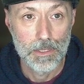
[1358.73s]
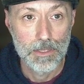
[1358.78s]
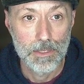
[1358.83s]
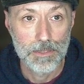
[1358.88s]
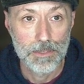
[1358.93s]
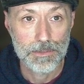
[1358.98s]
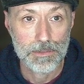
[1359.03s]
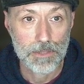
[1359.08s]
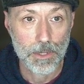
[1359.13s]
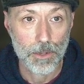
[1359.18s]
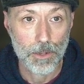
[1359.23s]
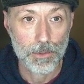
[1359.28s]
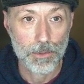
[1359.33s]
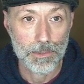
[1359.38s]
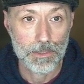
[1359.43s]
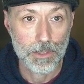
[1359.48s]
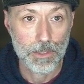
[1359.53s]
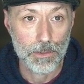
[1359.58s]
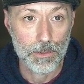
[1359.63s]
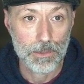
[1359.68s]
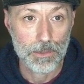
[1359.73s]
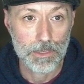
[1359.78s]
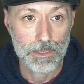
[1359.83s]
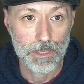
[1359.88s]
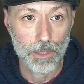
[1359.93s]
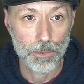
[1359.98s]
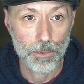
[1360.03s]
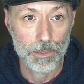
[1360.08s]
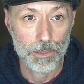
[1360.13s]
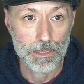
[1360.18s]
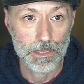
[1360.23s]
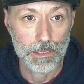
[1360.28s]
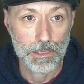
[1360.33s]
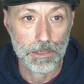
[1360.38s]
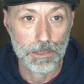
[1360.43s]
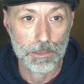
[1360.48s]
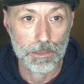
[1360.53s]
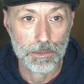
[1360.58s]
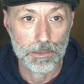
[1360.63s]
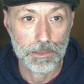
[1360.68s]
So you could go in
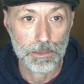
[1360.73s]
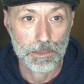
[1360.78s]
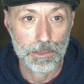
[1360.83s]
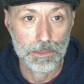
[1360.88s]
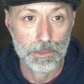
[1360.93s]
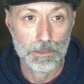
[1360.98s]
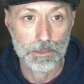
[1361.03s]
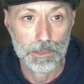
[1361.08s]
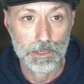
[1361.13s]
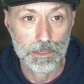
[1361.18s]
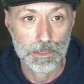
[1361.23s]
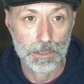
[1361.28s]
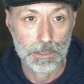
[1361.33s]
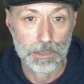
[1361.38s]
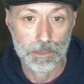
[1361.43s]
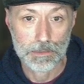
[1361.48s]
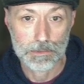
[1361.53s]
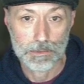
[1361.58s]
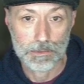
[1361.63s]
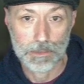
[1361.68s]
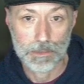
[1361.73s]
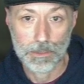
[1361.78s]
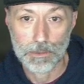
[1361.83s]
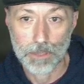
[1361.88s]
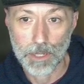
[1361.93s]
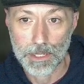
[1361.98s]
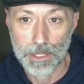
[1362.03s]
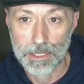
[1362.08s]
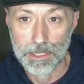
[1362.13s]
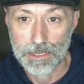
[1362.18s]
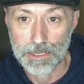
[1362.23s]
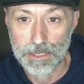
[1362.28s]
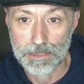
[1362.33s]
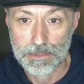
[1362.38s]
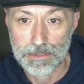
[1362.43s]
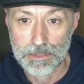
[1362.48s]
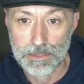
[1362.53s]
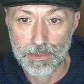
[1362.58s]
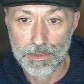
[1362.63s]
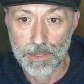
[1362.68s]
here and you can look at their lighting
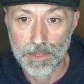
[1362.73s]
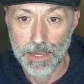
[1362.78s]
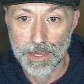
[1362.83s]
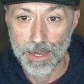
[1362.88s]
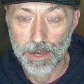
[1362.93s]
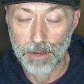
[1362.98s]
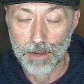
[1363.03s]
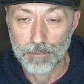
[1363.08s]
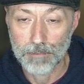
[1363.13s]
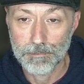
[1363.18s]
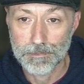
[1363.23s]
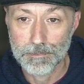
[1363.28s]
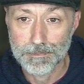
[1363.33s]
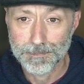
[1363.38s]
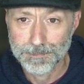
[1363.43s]
kits that they have.